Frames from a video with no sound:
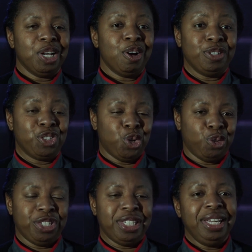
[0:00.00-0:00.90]

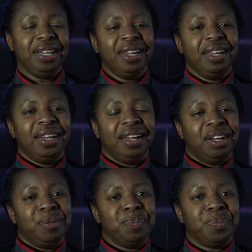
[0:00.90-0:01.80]
aristocracy
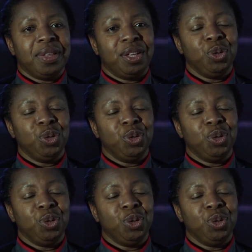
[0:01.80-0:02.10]
um,